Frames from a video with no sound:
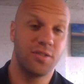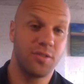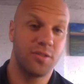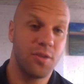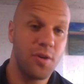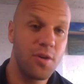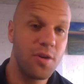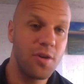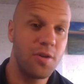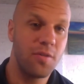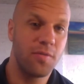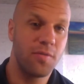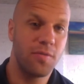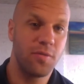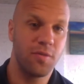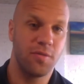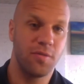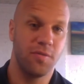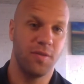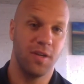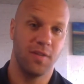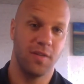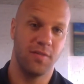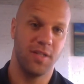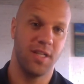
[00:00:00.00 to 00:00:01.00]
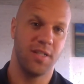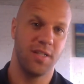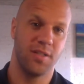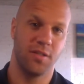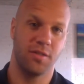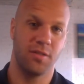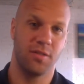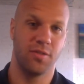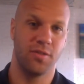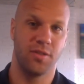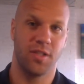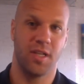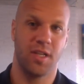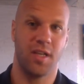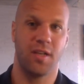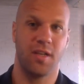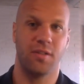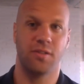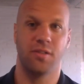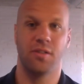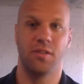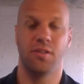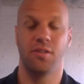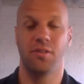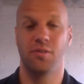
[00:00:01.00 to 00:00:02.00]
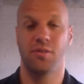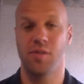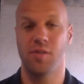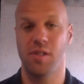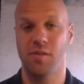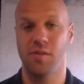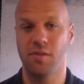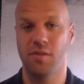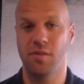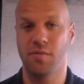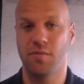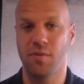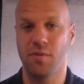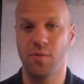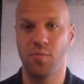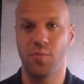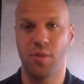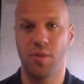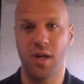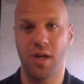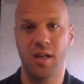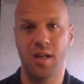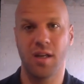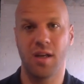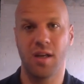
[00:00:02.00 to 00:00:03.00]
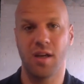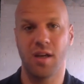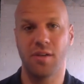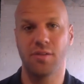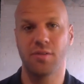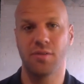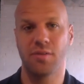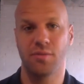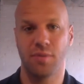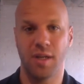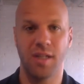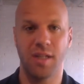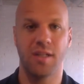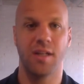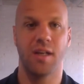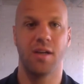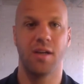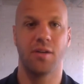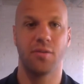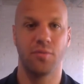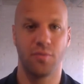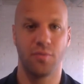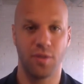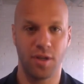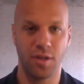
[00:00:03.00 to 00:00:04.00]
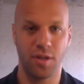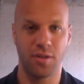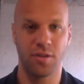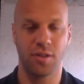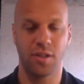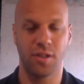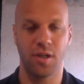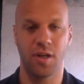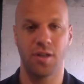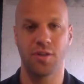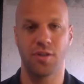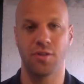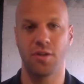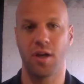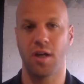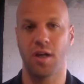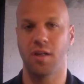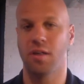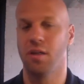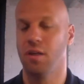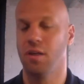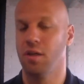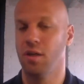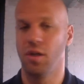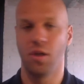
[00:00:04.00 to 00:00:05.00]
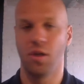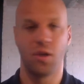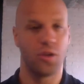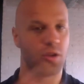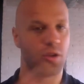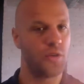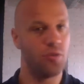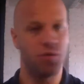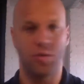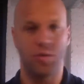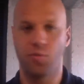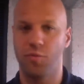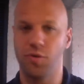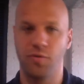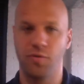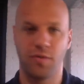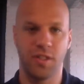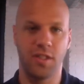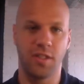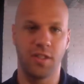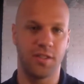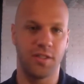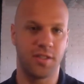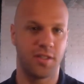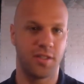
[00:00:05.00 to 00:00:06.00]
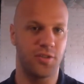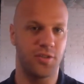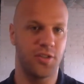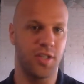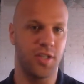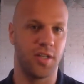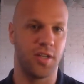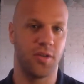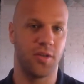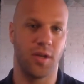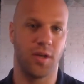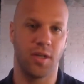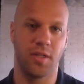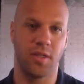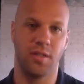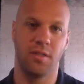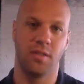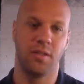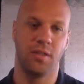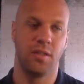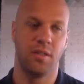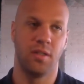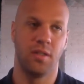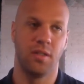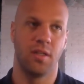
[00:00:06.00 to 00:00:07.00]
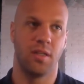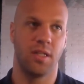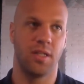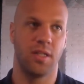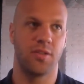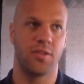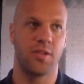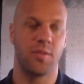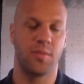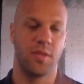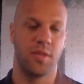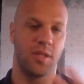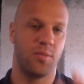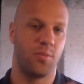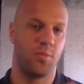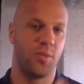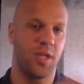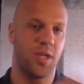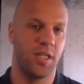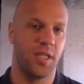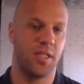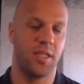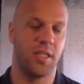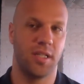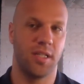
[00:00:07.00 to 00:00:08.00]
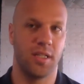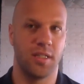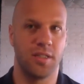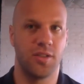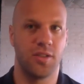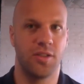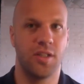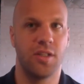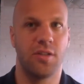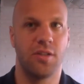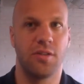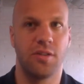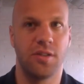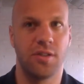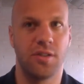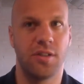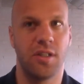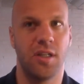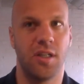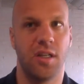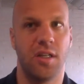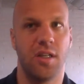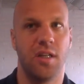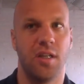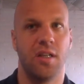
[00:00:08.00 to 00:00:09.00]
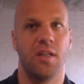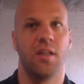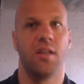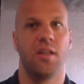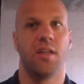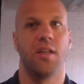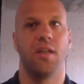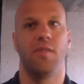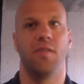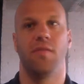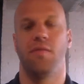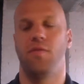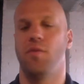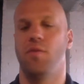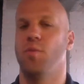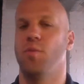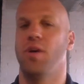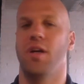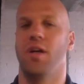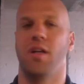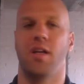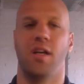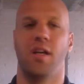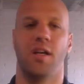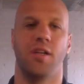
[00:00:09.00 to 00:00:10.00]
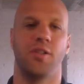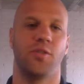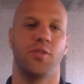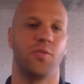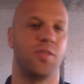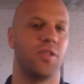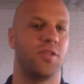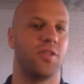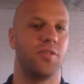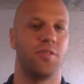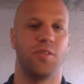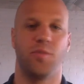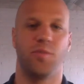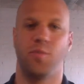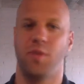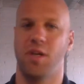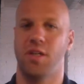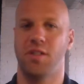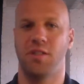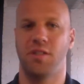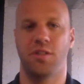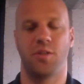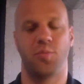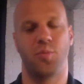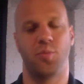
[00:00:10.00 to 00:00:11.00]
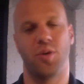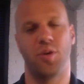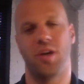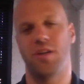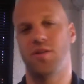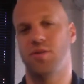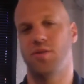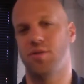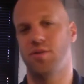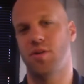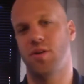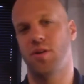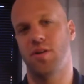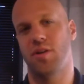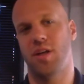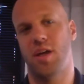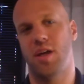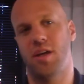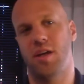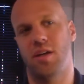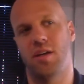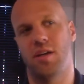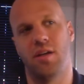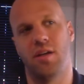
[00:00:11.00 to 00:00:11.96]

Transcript: 30 to 45 days to close a house. So even if you bought a house right now, went under contract, you wouldn't move in until January. That's something big to consider, is that even if you bought a house, went through inspections, appraisals, all that,